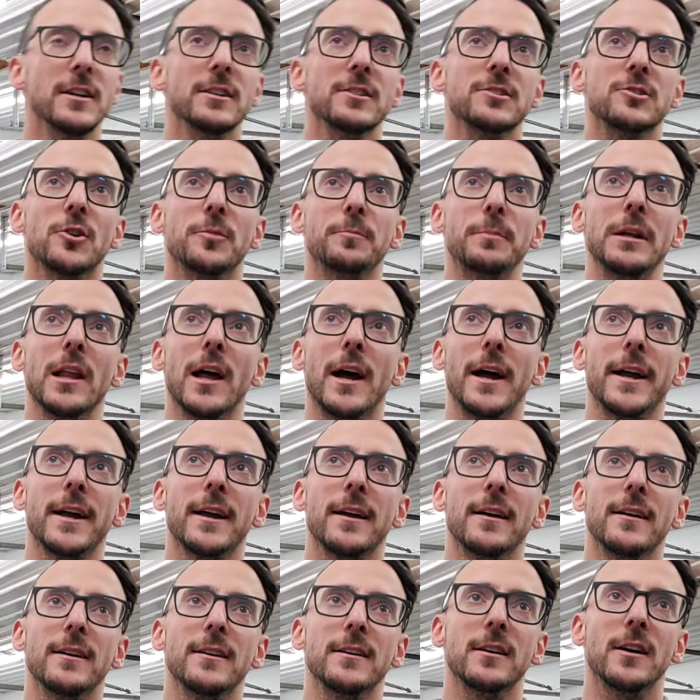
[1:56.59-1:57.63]
So it'd be like
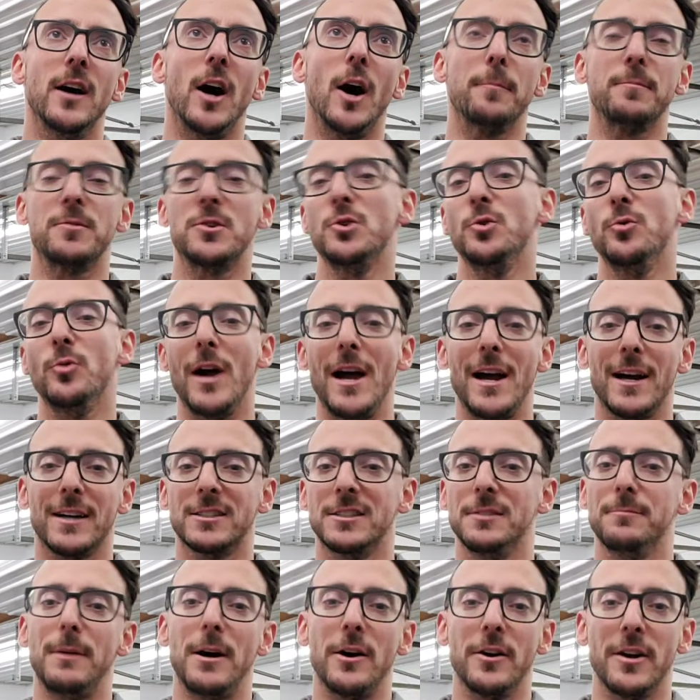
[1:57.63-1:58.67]
up to
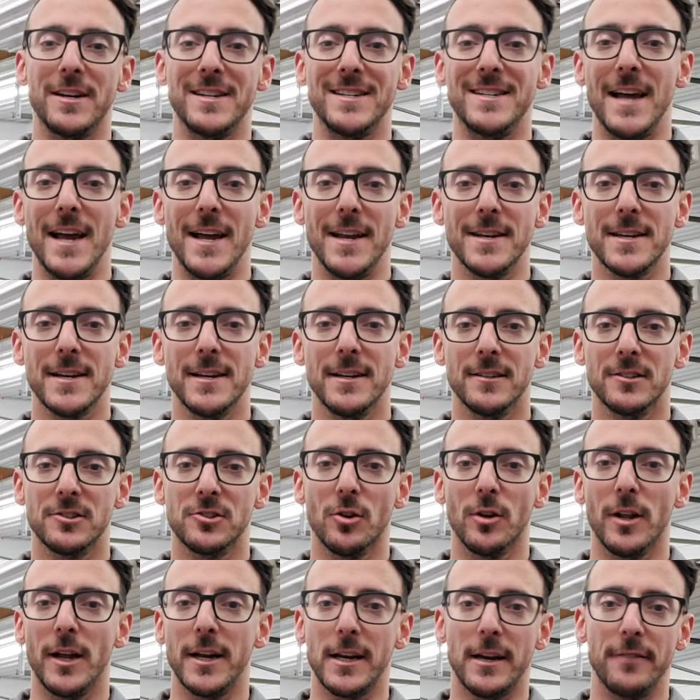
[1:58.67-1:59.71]
X amount of dent.
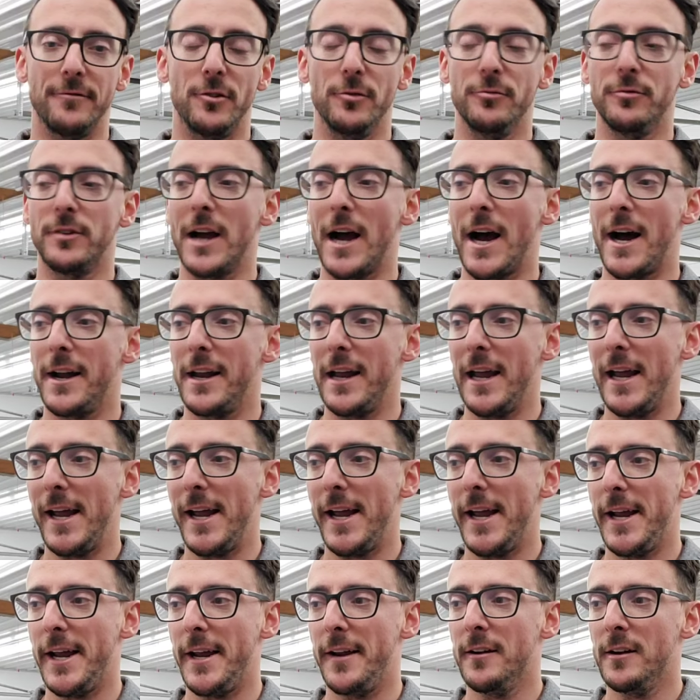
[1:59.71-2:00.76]
So like if you've got
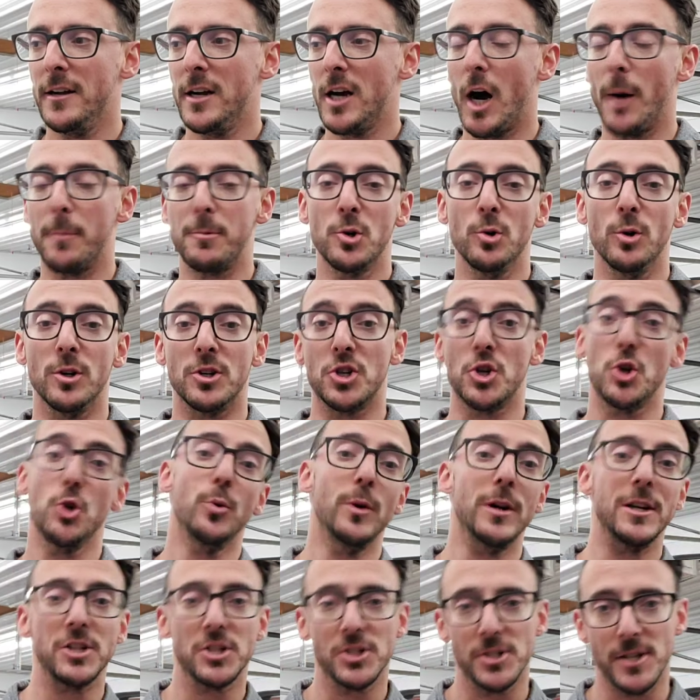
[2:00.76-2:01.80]
up to a
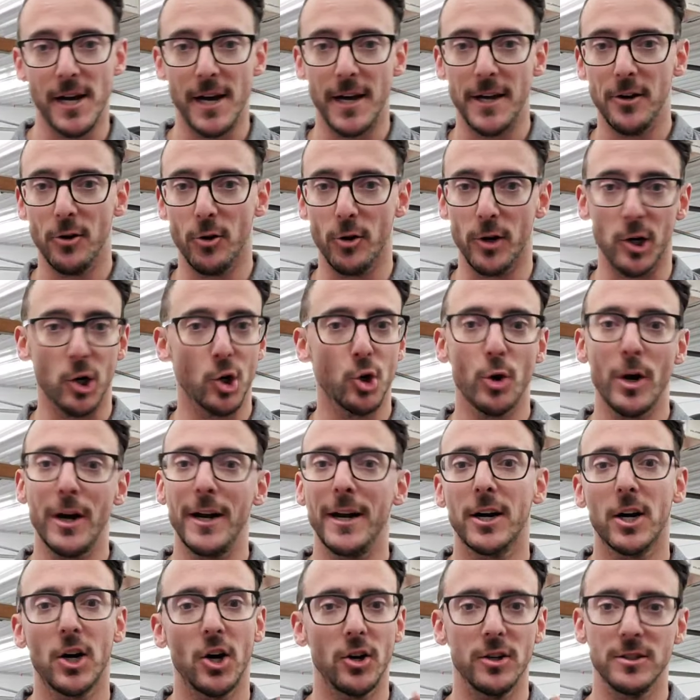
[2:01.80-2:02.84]
2-inch dent or a
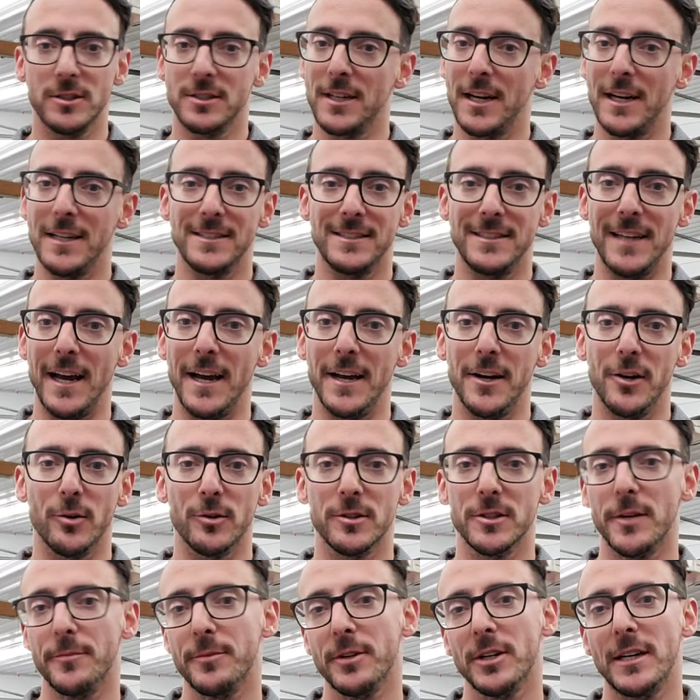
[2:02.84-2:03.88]
credit card size dent
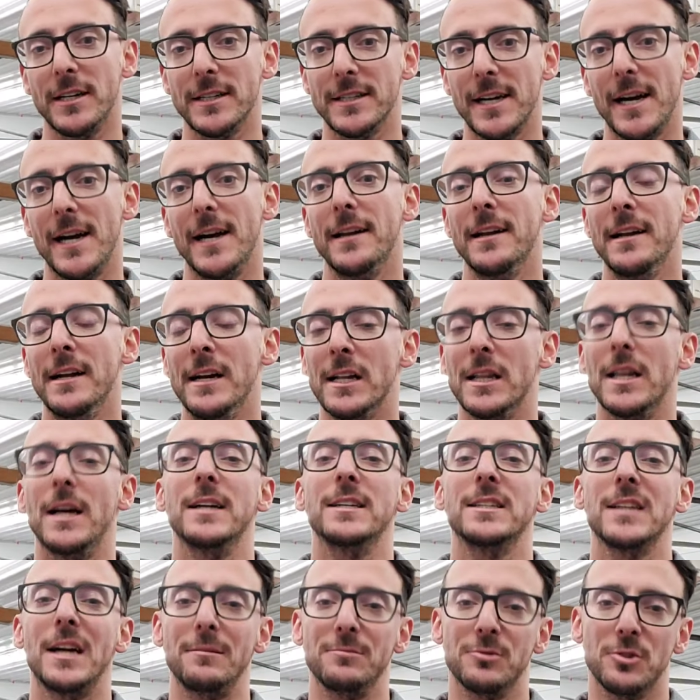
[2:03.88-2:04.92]
or something like that, a lot
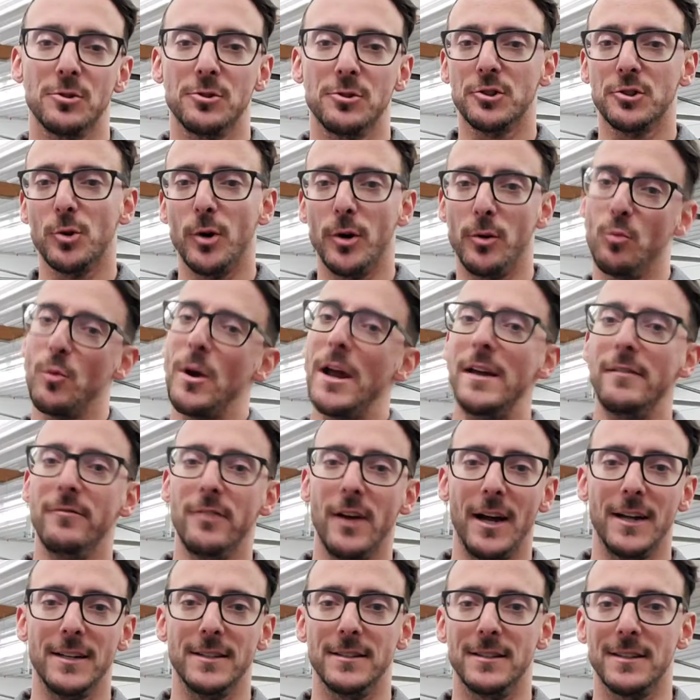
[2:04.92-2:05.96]
of times they'll go ahead and waive
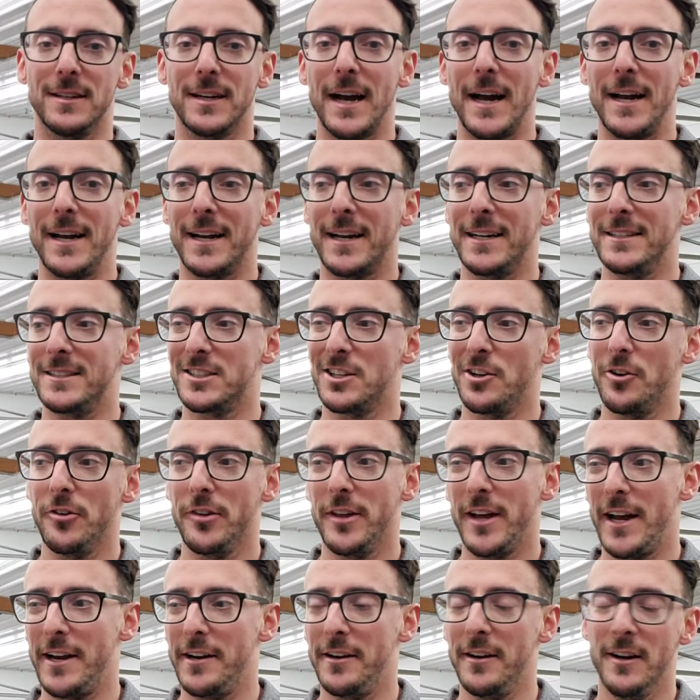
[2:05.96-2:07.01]
that and kind of consider
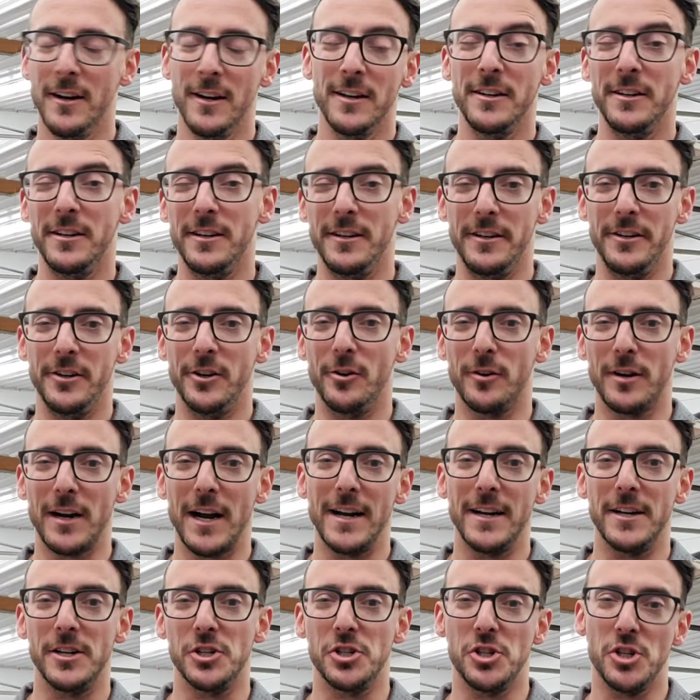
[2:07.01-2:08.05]
that
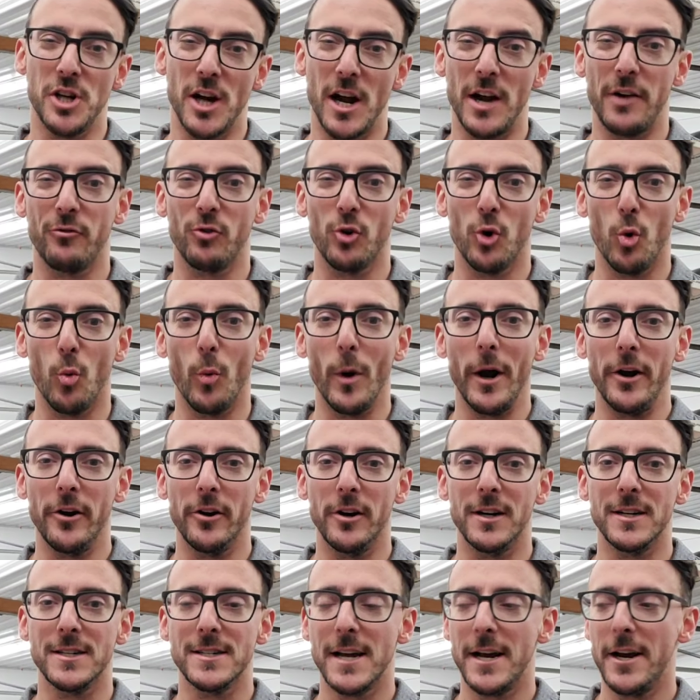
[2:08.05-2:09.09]
kind of general wear
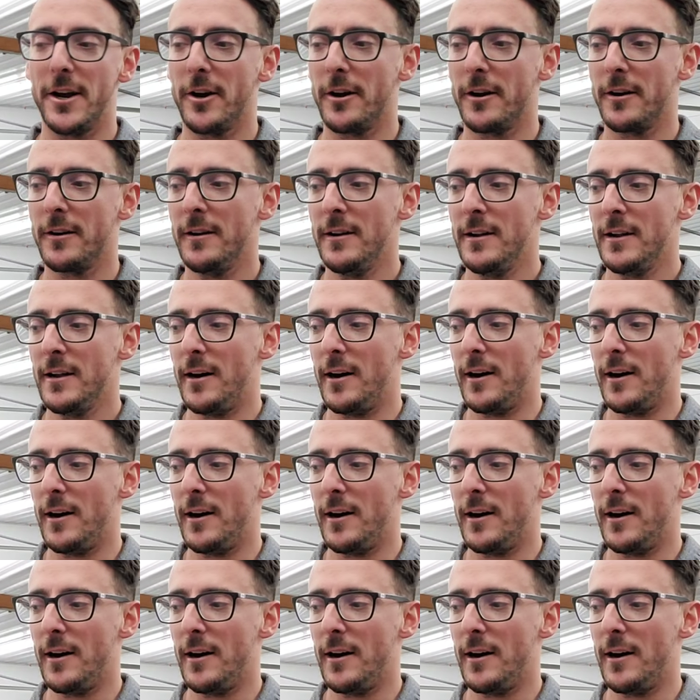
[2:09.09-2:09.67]
and tear.